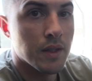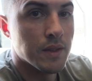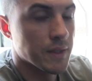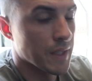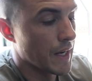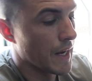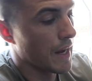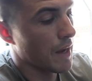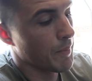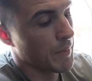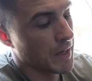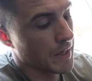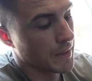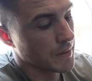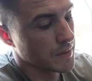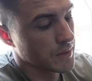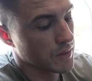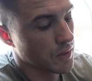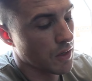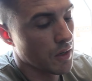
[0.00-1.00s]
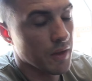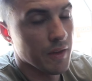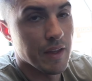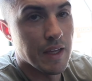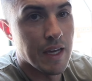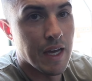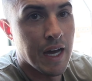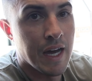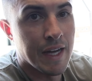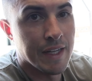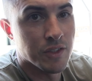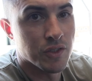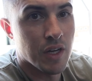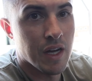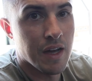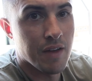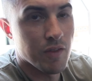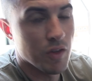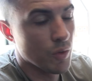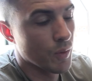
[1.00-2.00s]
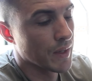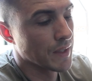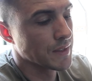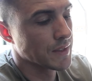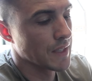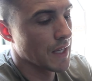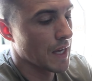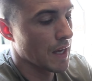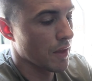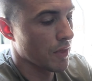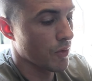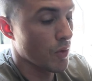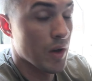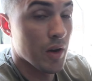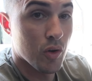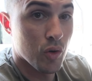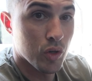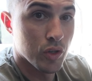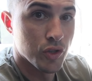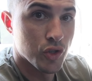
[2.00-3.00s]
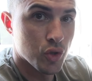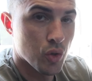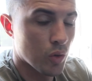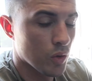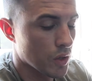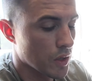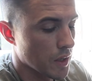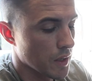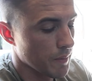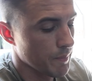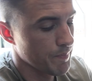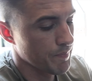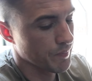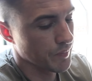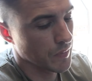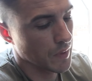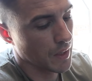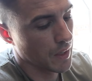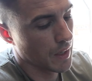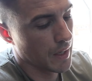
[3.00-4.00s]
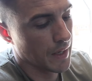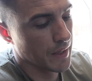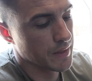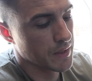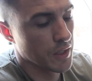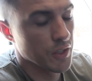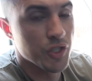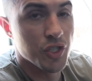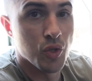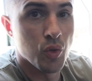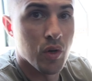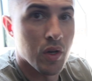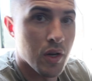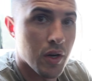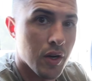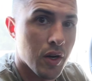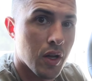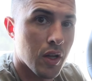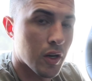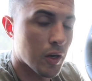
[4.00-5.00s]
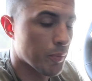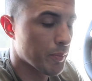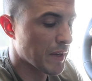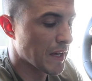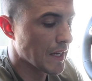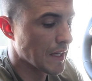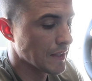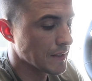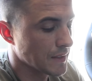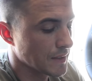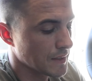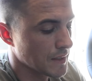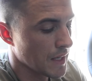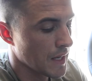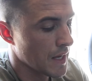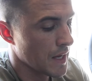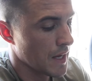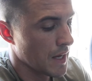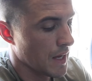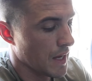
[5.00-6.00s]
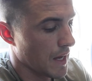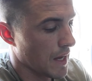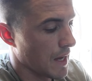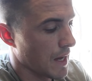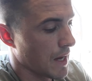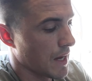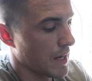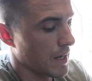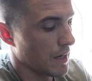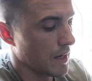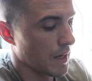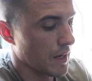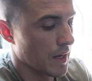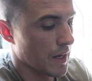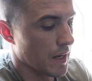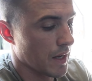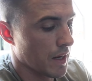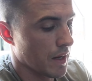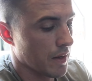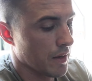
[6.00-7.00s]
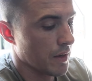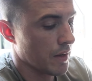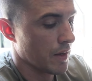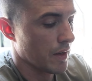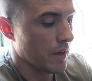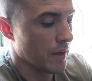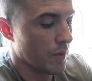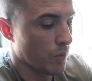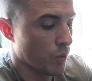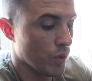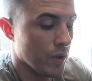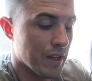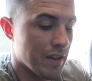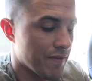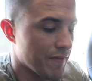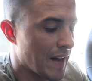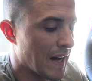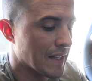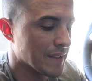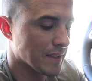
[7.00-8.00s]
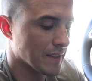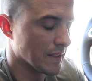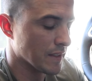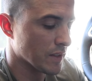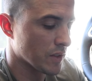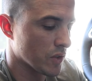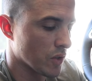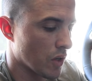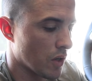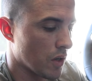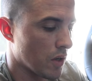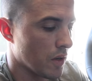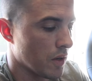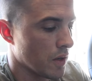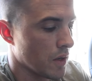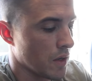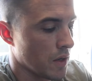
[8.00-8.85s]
Today I'm going to install the iDRIVE USA Throttle Controller. It's a $200 piece and really fast install.